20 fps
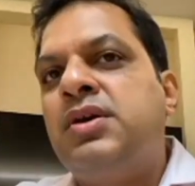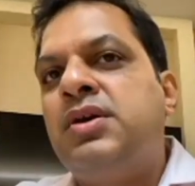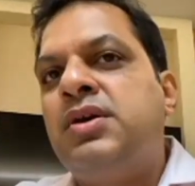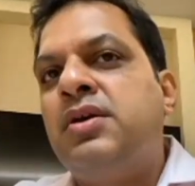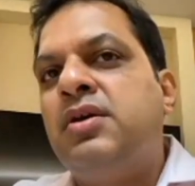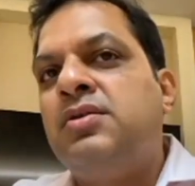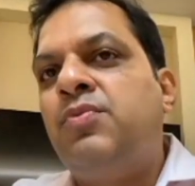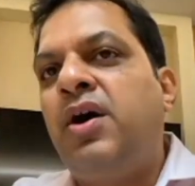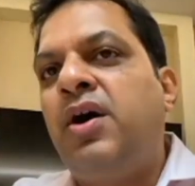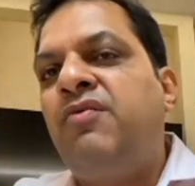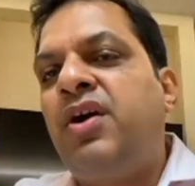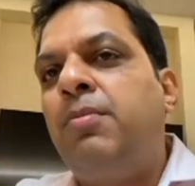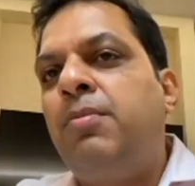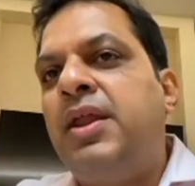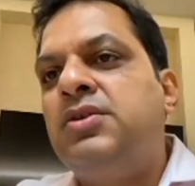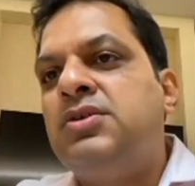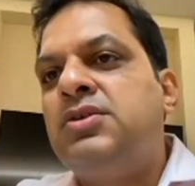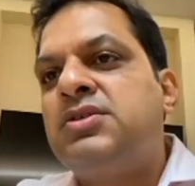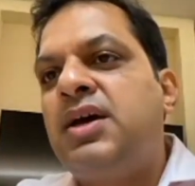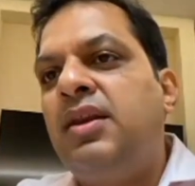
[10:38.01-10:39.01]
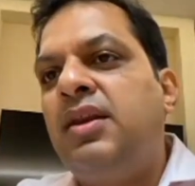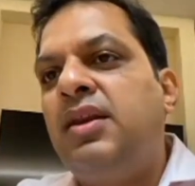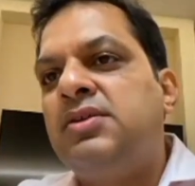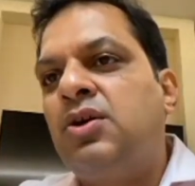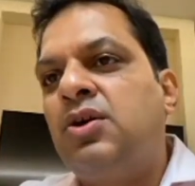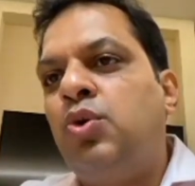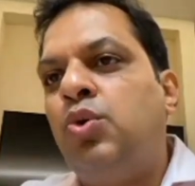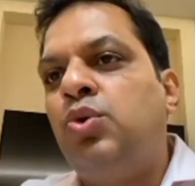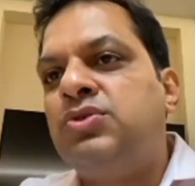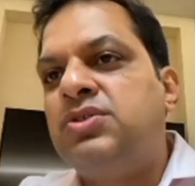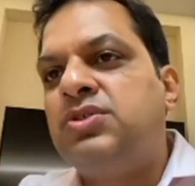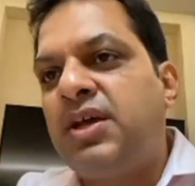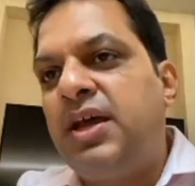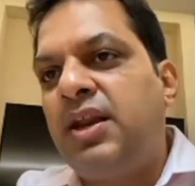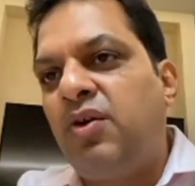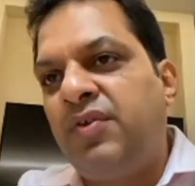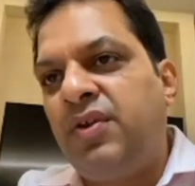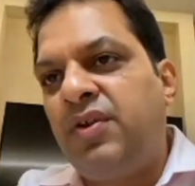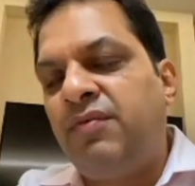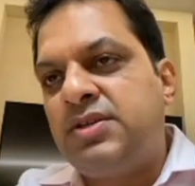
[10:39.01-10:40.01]
manager style is a growth style of
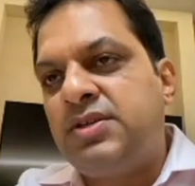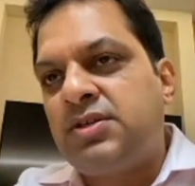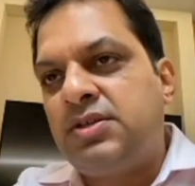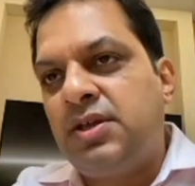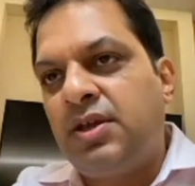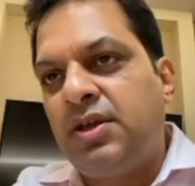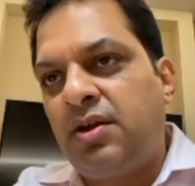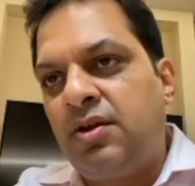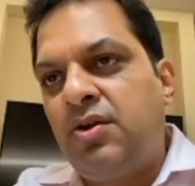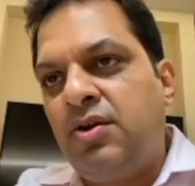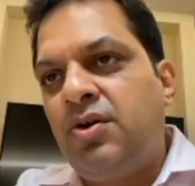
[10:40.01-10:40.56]
investing,